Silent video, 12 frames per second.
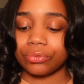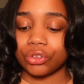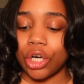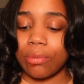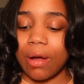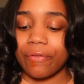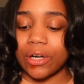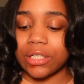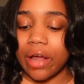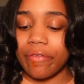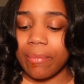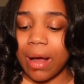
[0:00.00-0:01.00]
during my first
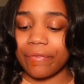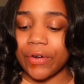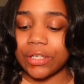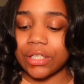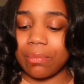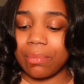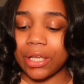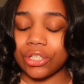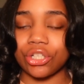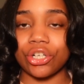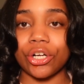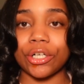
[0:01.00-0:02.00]
half of my first
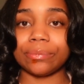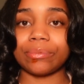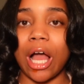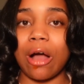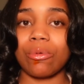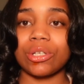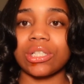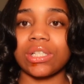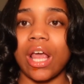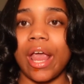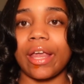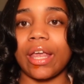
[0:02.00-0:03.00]
semester, I was
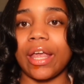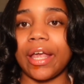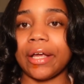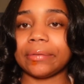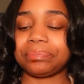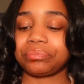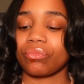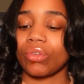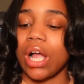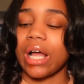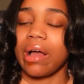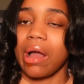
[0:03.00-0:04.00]
taking
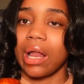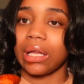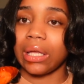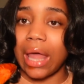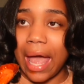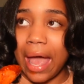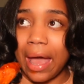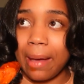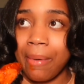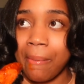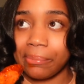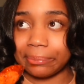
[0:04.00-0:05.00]
lab.